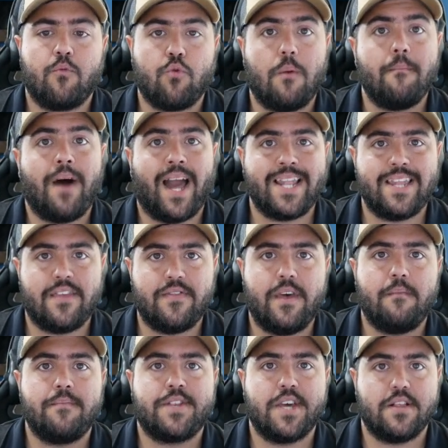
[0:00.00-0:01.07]
reminding
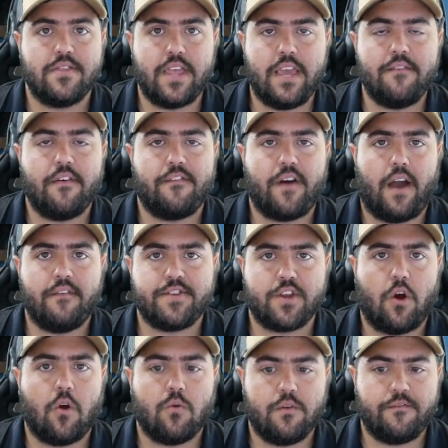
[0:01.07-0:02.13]
them to leave a
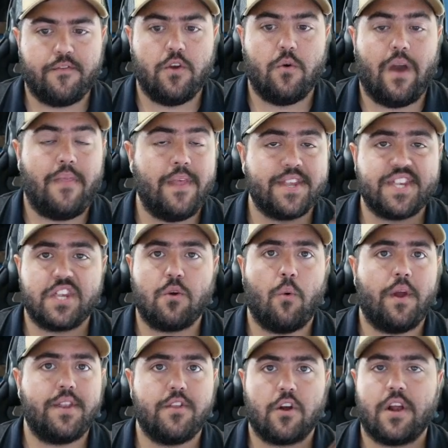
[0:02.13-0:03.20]
5-star review. And
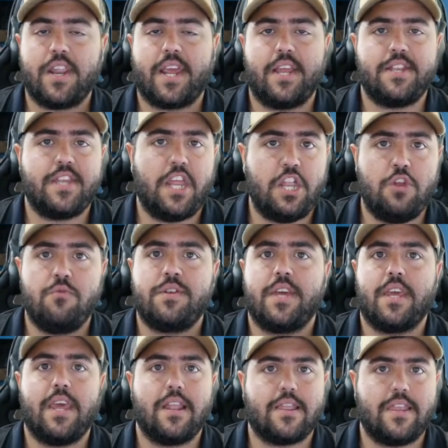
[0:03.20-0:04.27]
they're going to continue
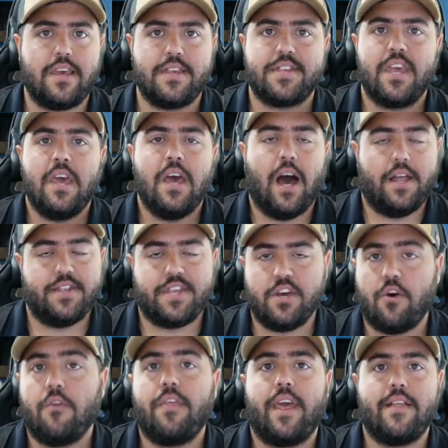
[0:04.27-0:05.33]
to get this
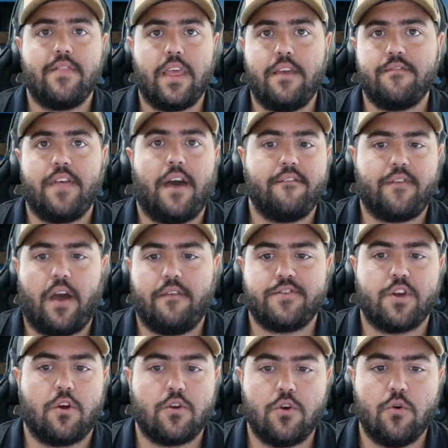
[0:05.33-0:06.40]
until they leave that
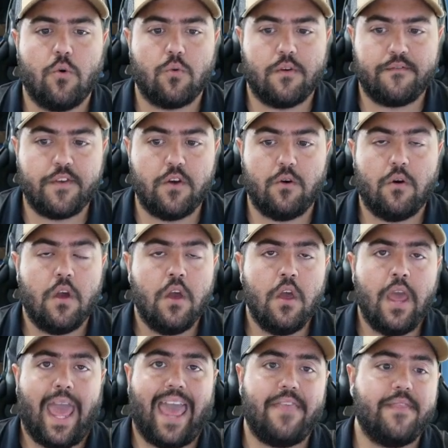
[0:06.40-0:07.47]
5-star Google review.
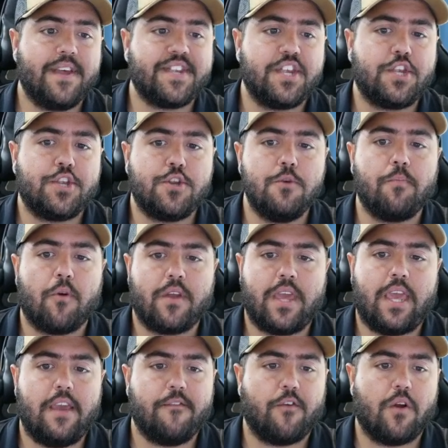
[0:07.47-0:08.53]
And this is super
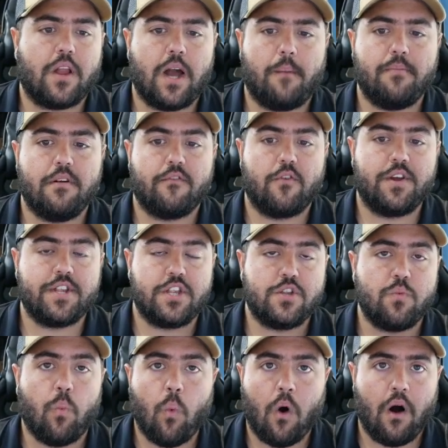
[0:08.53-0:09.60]
key for a couple of
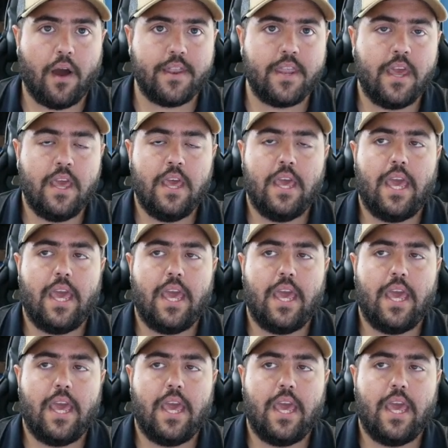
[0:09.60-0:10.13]
reasons. One,